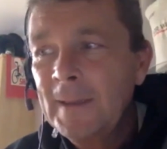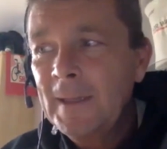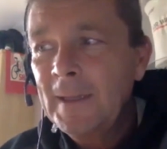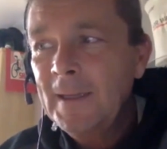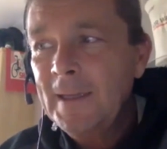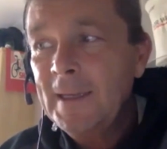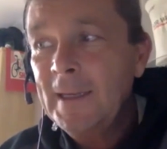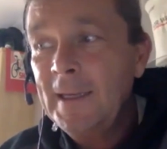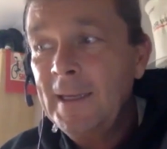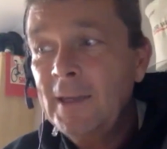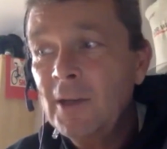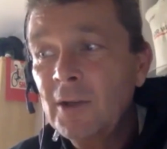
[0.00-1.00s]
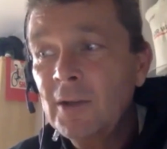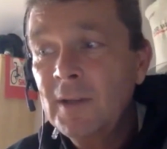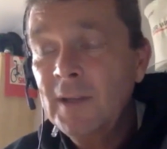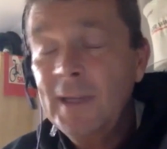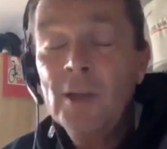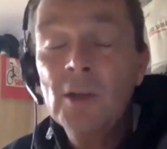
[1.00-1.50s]
he could
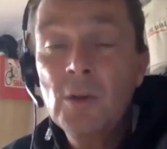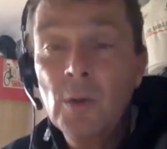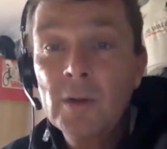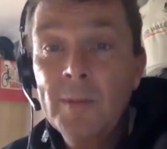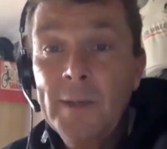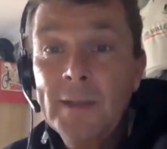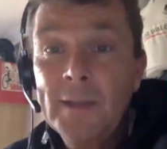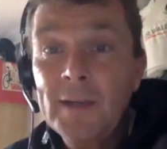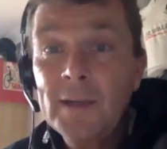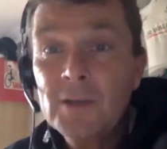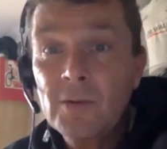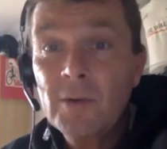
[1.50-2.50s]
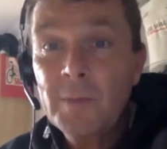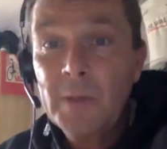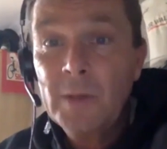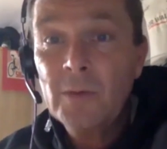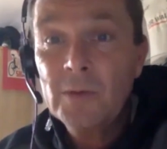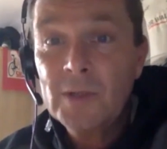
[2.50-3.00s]
go on to be an international rugby
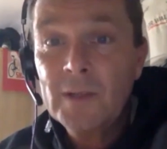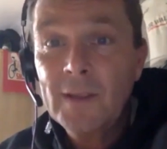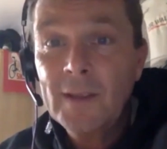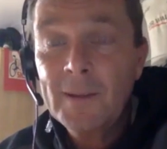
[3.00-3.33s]
coach, I think.